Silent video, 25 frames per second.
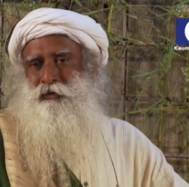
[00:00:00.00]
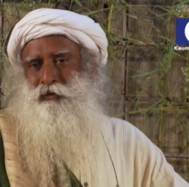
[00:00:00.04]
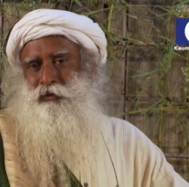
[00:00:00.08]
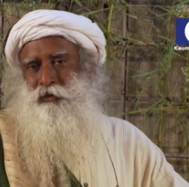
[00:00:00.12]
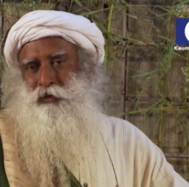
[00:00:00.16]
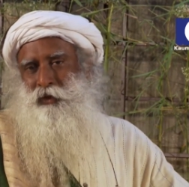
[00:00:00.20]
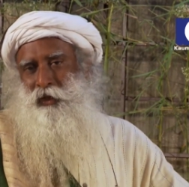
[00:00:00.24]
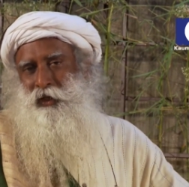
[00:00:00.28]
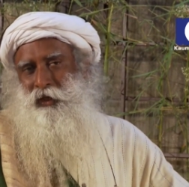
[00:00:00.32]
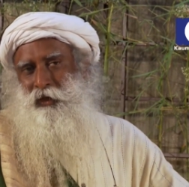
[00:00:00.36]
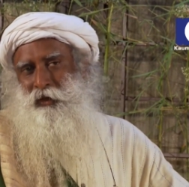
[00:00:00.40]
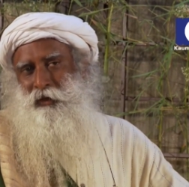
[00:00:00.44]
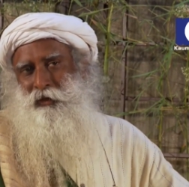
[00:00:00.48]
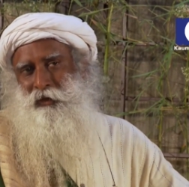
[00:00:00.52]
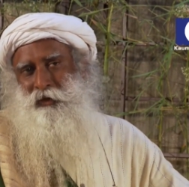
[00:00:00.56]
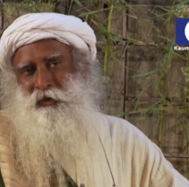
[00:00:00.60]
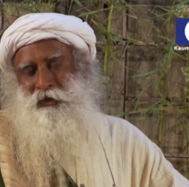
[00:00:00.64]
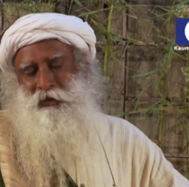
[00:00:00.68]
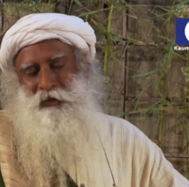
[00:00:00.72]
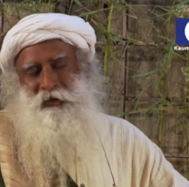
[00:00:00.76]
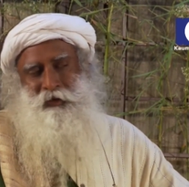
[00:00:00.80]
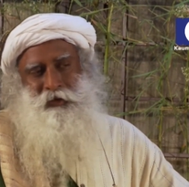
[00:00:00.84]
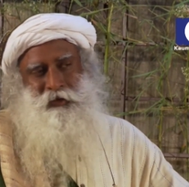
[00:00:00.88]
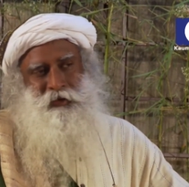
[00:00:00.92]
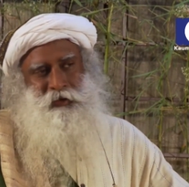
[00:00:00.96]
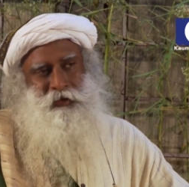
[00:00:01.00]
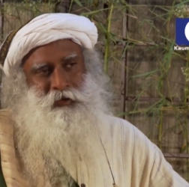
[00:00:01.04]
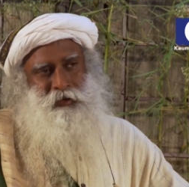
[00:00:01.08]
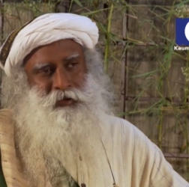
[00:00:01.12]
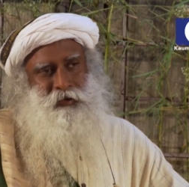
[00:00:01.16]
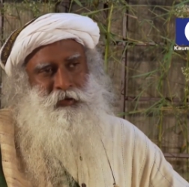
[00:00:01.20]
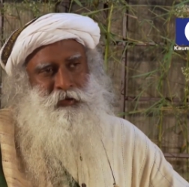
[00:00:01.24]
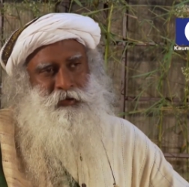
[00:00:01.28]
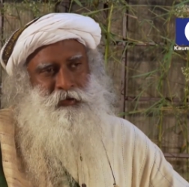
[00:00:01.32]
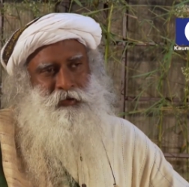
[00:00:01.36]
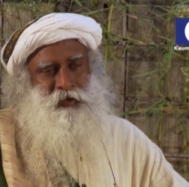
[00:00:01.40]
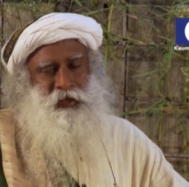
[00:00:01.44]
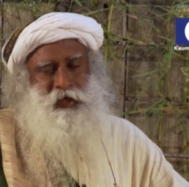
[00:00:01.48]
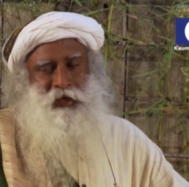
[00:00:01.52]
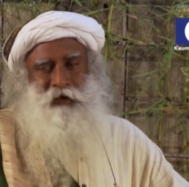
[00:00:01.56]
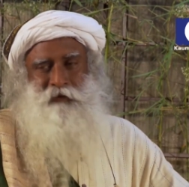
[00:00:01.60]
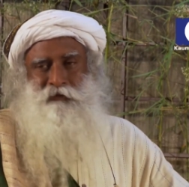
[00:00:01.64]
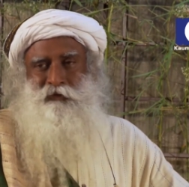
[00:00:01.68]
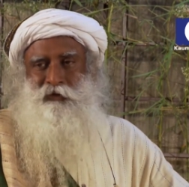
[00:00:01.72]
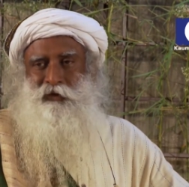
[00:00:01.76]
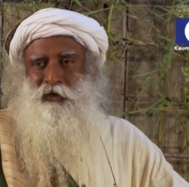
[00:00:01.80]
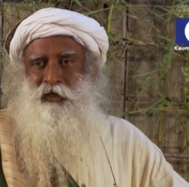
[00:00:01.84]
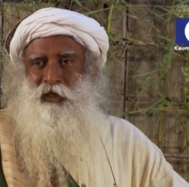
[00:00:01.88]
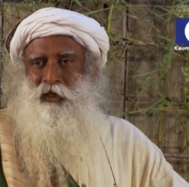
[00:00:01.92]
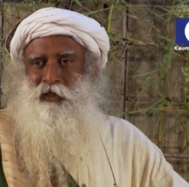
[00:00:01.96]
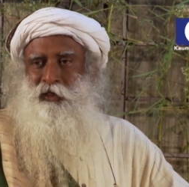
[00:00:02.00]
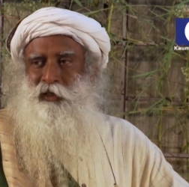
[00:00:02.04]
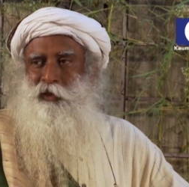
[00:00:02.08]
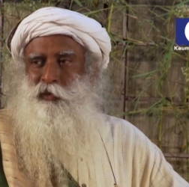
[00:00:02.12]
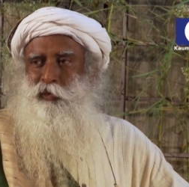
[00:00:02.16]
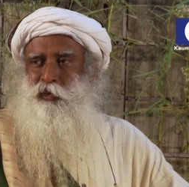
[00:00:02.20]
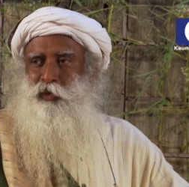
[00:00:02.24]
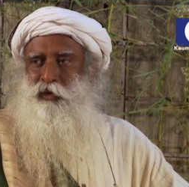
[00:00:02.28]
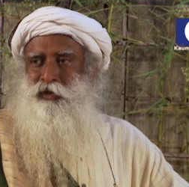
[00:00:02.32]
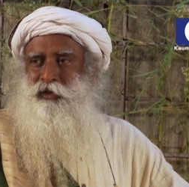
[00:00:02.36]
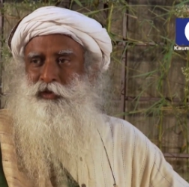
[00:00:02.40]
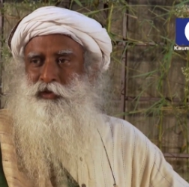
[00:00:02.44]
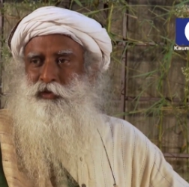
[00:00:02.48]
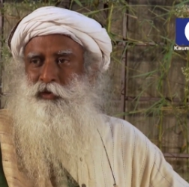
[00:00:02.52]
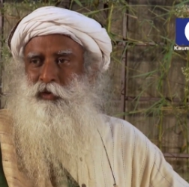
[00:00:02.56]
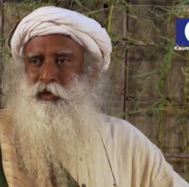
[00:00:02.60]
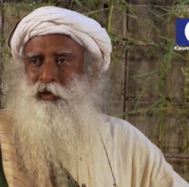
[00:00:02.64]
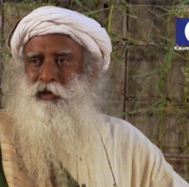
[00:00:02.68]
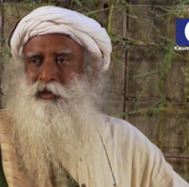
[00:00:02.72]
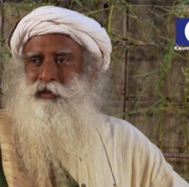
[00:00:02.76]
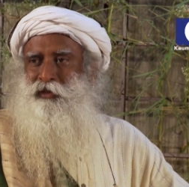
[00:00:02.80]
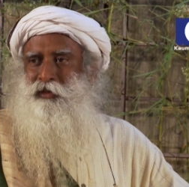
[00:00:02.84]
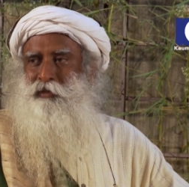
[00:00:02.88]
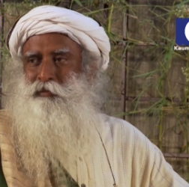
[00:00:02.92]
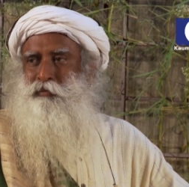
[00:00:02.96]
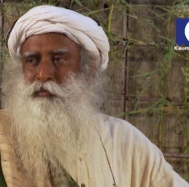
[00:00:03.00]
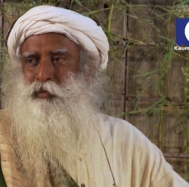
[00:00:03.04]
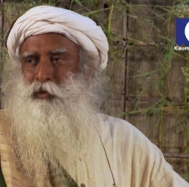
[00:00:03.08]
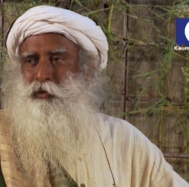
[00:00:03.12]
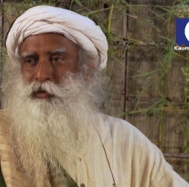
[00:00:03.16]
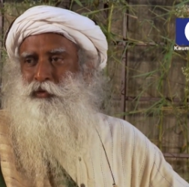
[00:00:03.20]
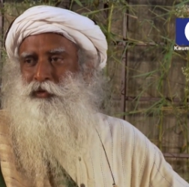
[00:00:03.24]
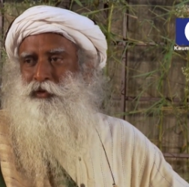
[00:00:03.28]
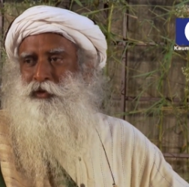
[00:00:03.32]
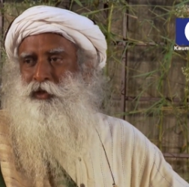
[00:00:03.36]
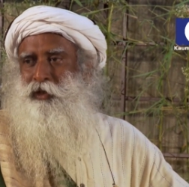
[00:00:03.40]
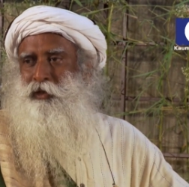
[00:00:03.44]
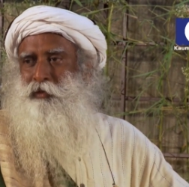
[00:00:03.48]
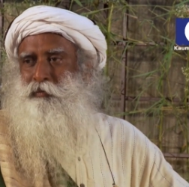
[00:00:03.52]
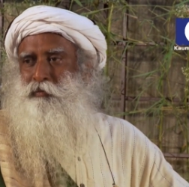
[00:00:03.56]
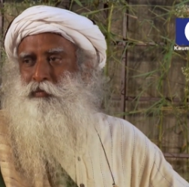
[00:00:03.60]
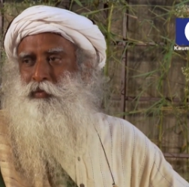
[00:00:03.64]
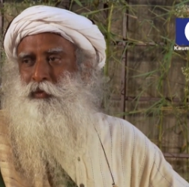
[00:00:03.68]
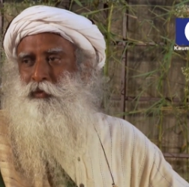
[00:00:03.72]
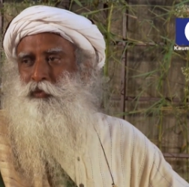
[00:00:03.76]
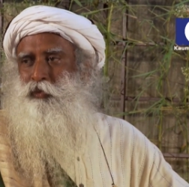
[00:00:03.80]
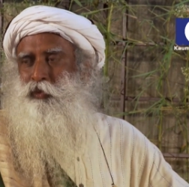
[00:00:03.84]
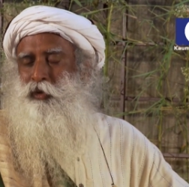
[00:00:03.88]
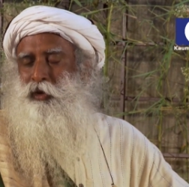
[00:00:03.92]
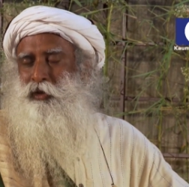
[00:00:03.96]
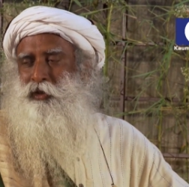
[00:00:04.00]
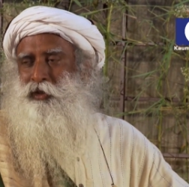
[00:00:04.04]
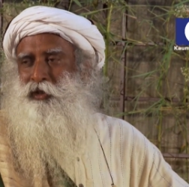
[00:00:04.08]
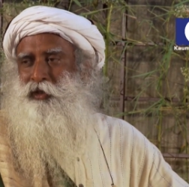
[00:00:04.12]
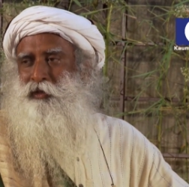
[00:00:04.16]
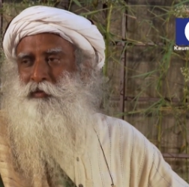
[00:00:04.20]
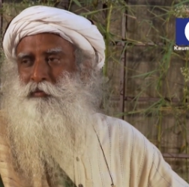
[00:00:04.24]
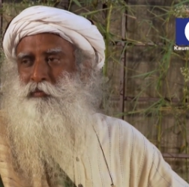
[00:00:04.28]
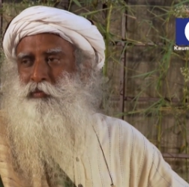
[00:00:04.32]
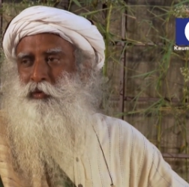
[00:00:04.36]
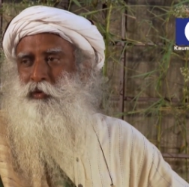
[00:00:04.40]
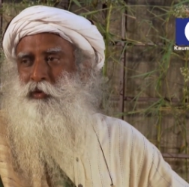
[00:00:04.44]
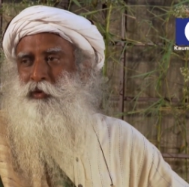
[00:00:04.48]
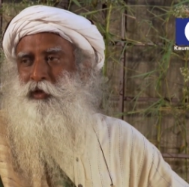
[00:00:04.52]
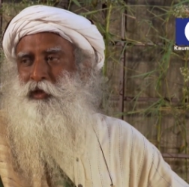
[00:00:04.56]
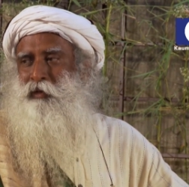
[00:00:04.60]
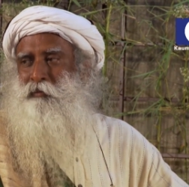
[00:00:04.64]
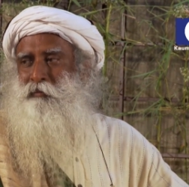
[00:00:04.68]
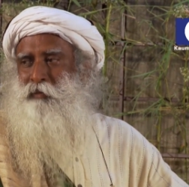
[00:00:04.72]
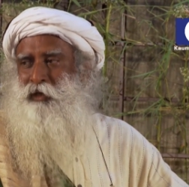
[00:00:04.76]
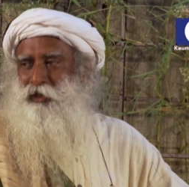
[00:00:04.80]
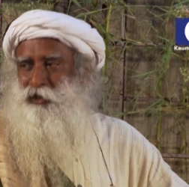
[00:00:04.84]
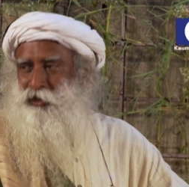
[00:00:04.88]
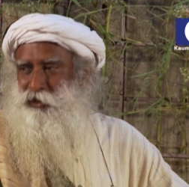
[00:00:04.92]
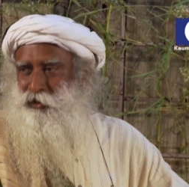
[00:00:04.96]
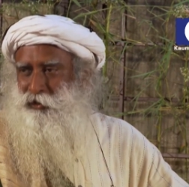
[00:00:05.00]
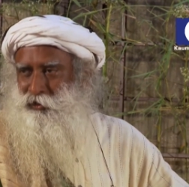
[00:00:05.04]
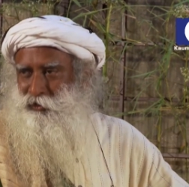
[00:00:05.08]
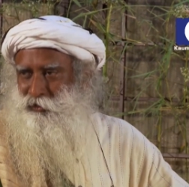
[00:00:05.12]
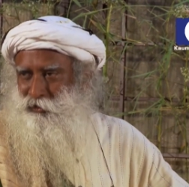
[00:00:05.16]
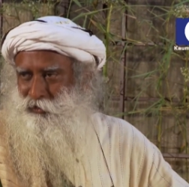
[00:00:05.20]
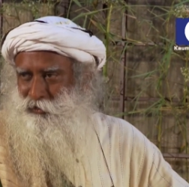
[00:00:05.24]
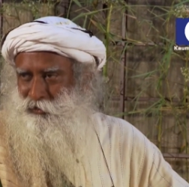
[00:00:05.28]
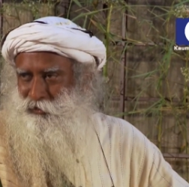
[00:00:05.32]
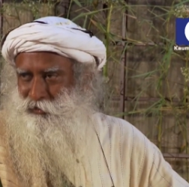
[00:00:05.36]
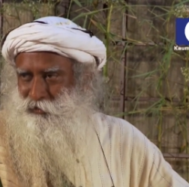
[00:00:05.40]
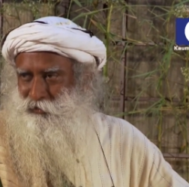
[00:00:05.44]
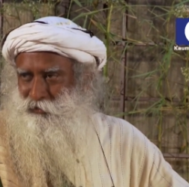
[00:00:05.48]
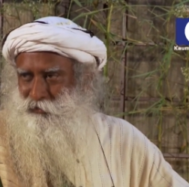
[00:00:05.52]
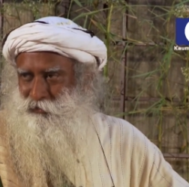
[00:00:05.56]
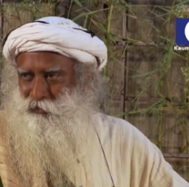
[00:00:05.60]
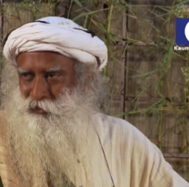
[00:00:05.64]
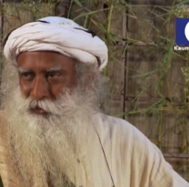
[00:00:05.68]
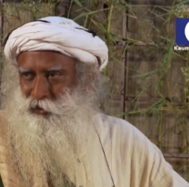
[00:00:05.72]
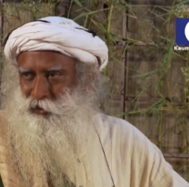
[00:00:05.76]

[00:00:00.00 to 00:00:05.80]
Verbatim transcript: Today, they have created what is called as impl water imploding machines.